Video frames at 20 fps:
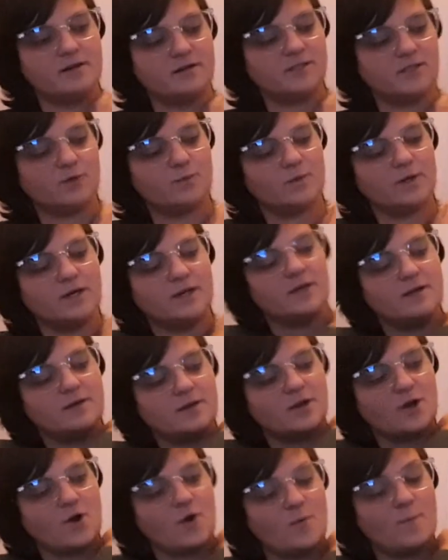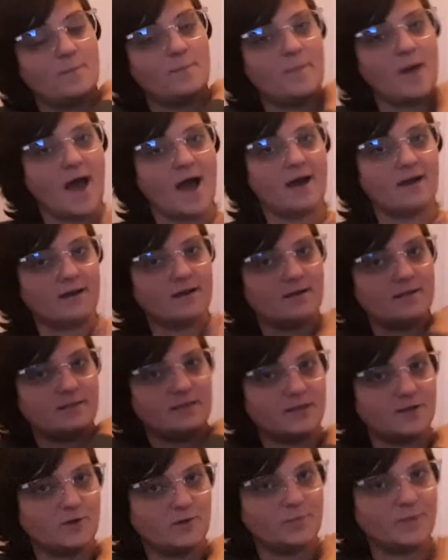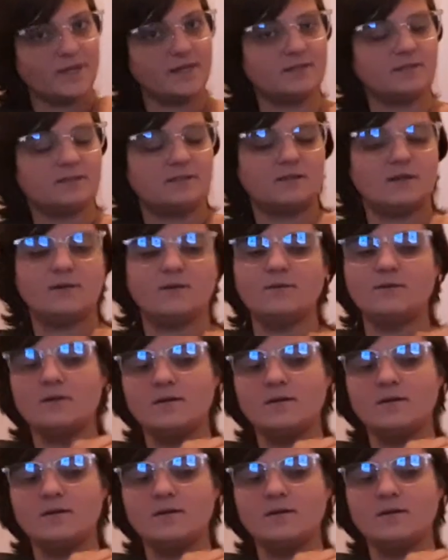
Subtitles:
So we're gonna go back a little bit. So